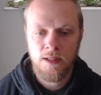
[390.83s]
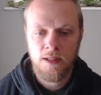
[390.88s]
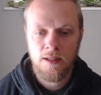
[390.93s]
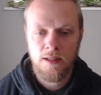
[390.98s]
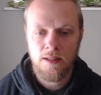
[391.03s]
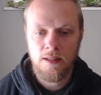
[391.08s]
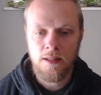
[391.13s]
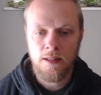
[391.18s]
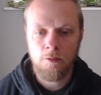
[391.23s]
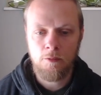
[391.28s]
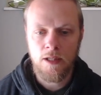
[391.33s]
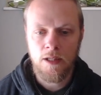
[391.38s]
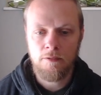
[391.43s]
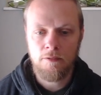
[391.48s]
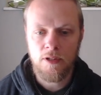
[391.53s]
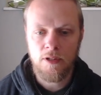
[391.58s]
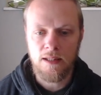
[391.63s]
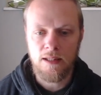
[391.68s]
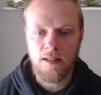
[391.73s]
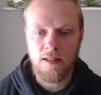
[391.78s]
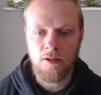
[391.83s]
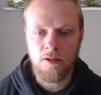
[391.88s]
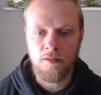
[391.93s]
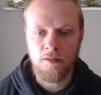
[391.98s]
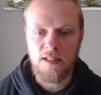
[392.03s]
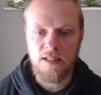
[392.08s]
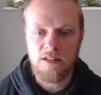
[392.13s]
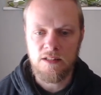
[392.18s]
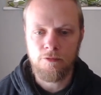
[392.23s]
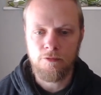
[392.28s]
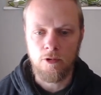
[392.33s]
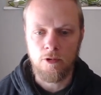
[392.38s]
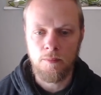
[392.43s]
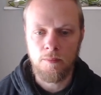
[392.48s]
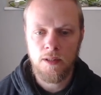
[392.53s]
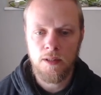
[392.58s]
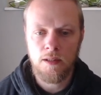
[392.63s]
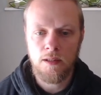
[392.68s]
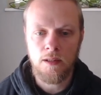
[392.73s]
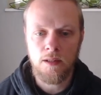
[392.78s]
Then we can write it on this form.
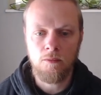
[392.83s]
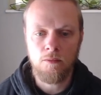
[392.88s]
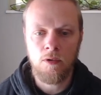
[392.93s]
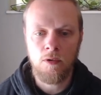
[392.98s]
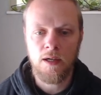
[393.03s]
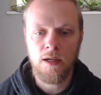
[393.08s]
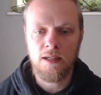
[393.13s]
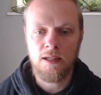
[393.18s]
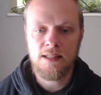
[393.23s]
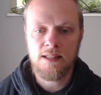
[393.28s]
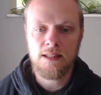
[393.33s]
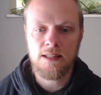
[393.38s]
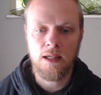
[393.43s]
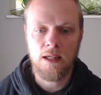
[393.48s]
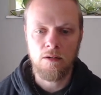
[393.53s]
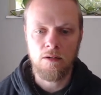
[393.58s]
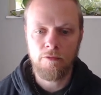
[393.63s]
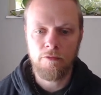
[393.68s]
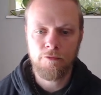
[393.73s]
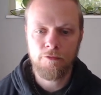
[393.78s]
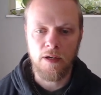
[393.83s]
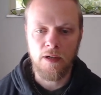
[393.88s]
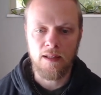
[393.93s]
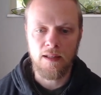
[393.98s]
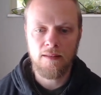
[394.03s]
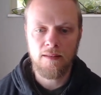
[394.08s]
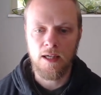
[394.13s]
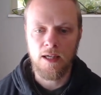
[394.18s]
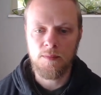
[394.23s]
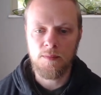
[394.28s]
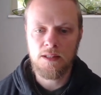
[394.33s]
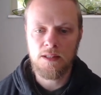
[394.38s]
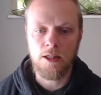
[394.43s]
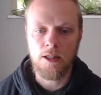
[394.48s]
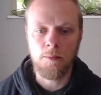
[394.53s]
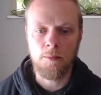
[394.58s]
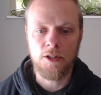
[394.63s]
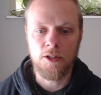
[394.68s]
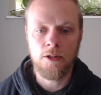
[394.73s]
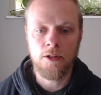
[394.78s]
Y is now phi times
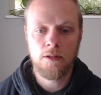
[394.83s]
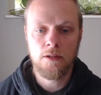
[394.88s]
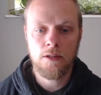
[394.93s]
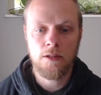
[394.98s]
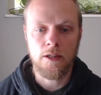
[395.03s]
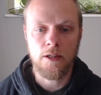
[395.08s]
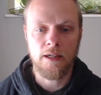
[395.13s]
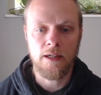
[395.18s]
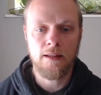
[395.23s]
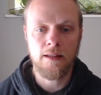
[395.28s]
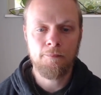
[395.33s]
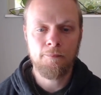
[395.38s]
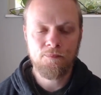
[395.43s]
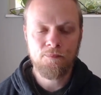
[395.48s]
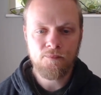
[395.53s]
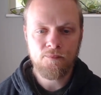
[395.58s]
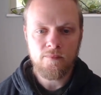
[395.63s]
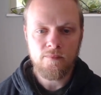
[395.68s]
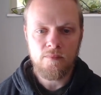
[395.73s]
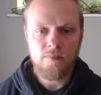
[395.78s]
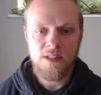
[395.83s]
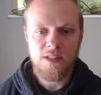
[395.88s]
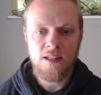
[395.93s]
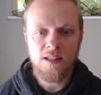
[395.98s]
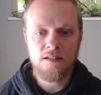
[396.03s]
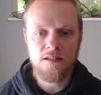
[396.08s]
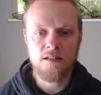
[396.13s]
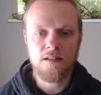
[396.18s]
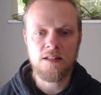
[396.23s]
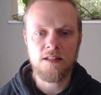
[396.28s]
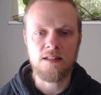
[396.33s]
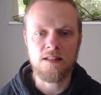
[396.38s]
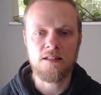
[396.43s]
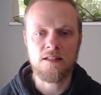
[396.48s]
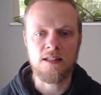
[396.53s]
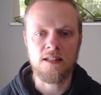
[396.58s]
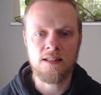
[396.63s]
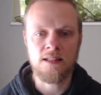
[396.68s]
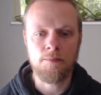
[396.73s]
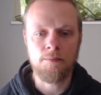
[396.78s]
w, all right? So this is
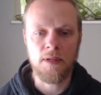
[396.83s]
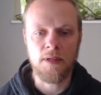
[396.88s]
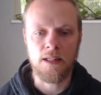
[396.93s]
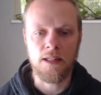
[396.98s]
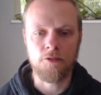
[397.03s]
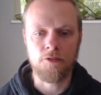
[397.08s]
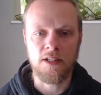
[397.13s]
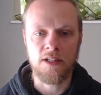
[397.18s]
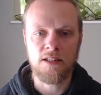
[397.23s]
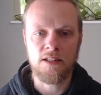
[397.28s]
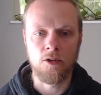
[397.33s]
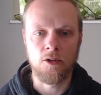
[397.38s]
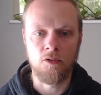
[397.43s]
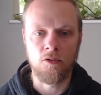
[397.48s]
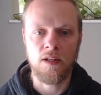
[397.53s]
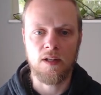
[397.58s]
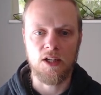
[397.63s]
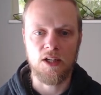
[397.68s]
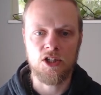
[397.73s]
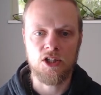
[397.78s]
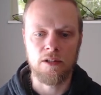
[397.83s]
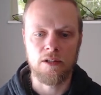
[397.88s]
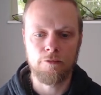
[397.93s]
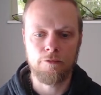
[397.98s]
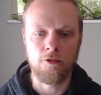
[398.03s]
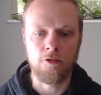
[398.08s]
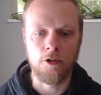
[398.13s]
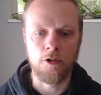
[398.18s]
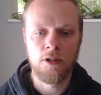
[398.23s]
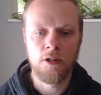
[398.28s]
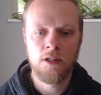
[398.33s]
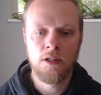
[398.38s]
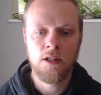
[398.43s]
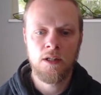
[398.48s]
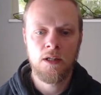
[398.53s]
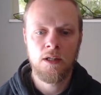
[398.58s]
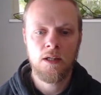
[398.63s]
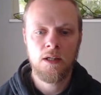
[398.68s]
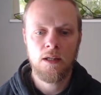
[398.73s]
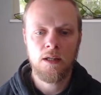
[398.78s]
just matrix notation for
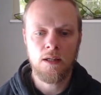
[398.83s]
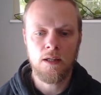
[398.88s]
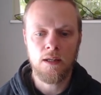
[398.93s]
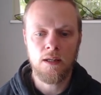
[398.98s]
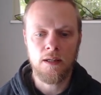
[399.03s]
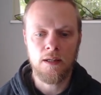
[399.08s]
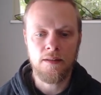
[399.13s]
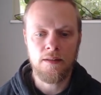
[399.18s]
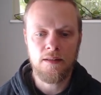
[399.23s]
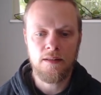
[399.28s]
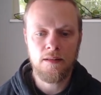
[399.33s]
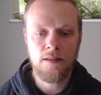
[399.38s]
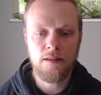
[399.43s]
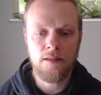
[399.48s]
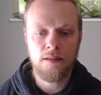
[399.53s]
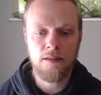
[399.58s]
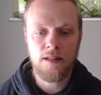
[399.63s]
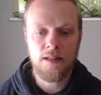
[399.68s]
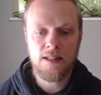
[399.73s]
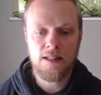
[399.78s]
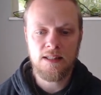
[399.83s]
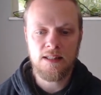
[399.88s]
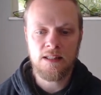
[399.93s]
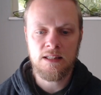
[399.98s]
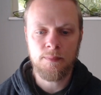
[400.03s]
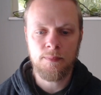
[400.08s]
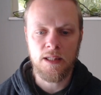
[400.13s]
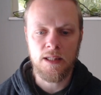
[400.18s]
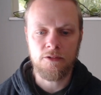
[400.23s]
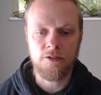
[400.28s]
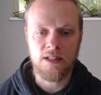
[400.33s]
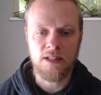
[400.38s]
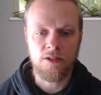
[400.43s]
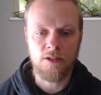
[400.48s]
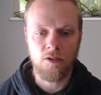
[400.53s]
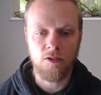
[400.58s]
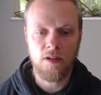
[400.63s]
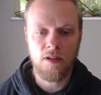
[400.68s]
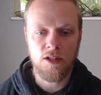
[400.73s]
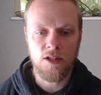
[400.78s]

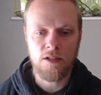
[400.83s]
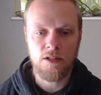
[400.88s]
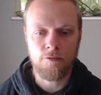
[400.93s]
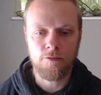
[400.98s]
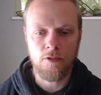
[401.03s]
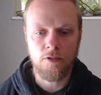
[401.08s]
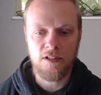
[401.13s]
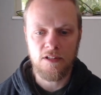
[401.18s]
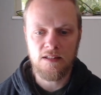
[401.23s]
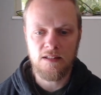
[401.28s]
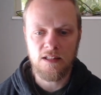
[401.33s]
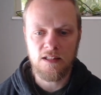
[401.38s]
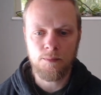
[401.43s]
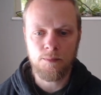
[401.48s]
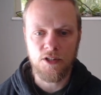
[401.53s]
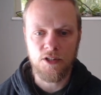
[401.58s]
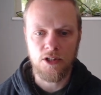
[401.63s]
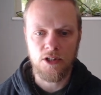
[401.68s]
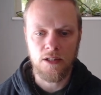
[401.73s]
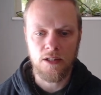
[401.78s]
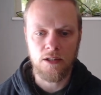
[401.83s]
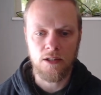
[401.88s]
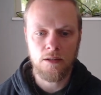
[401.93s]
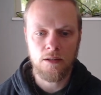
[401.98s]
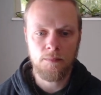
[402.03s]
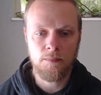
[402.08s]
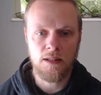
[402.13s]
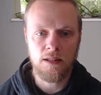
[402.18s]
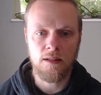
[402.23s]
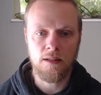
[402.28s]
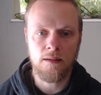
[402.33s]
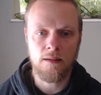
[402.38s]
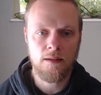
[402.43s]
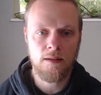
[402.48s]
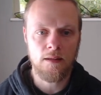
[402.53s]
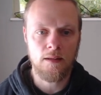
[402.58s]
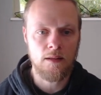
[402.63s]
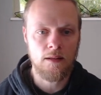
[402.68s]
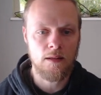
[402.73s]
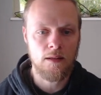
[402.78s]
this expression here, but it
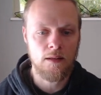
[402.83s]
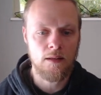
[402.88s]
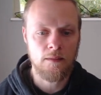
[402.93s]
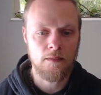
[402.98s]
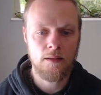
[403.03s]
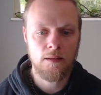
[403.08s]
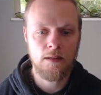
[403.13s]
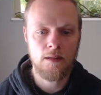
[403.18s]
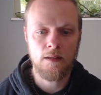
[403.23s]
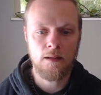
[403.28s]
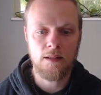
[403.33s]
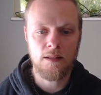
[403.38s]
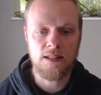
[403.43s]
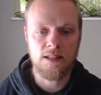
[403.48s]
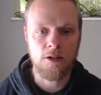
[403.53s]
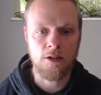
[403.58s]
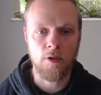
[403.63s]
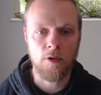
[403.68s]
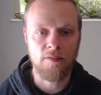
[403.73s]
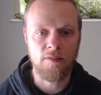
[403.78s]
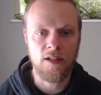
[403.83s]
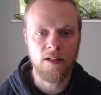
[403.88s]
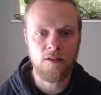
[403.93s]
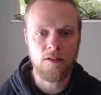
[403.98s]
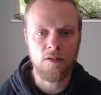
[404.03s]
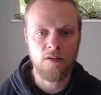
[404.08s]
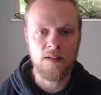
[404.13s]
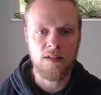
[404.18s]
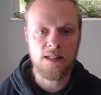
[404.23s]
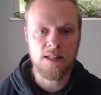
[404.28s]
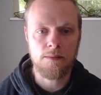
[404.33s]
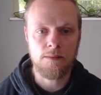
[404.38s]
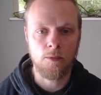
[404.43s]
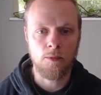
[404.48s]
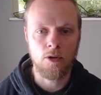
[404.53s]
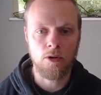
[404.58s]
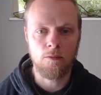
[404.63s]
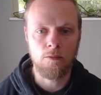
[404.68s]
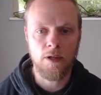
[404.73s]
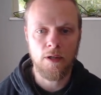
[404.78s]
is equivalent to this
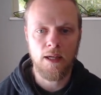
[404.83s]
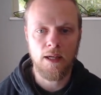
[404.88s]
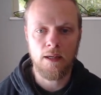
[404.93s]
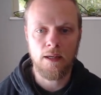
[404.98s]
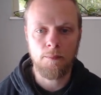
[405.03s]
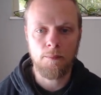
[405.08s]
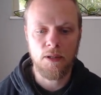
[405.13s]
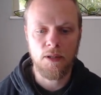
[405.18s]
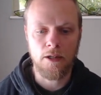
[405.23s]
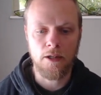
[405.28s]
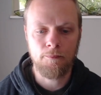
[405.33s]
model we had up here.